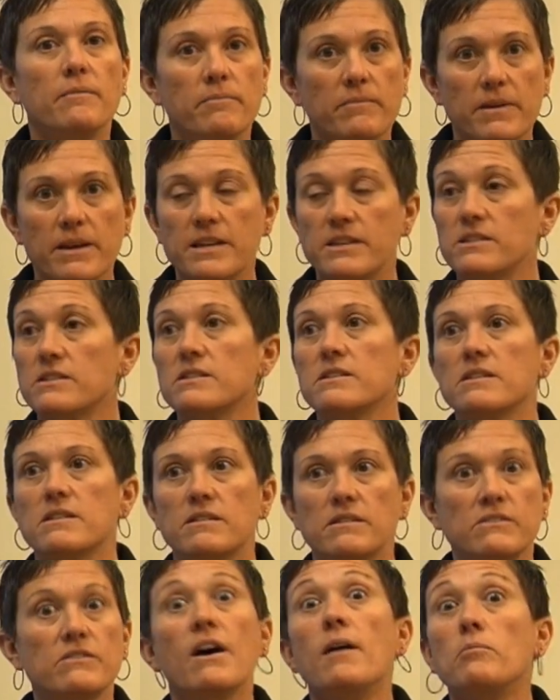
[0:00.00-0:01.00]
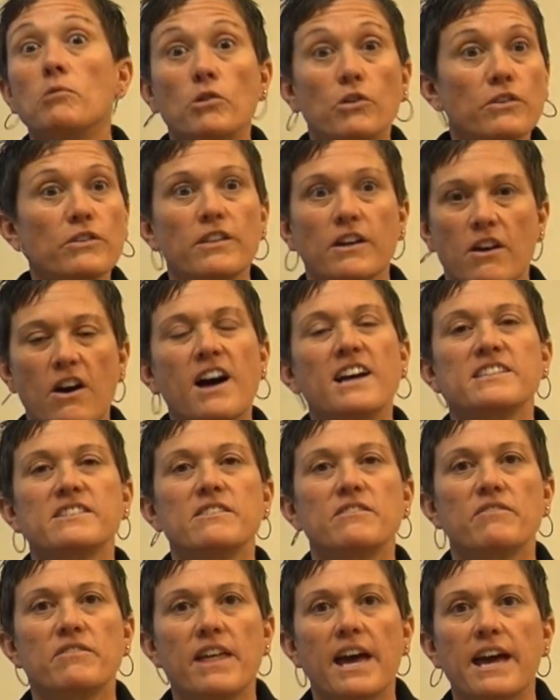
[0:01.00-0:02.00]
is double the
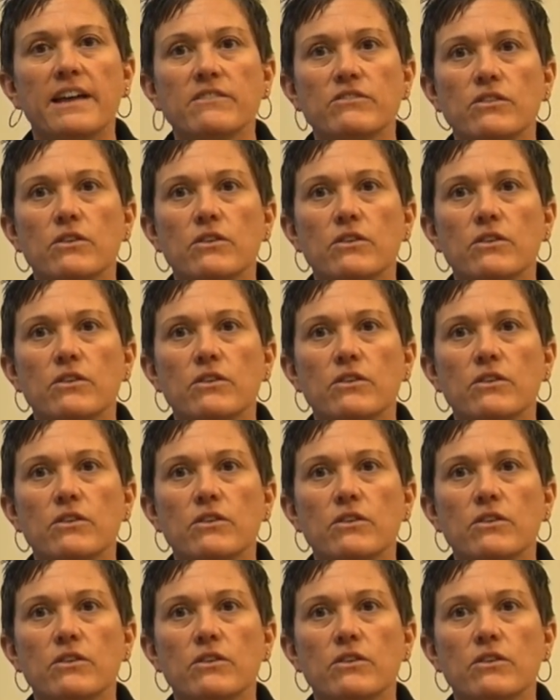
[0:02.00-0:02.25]
cost of that.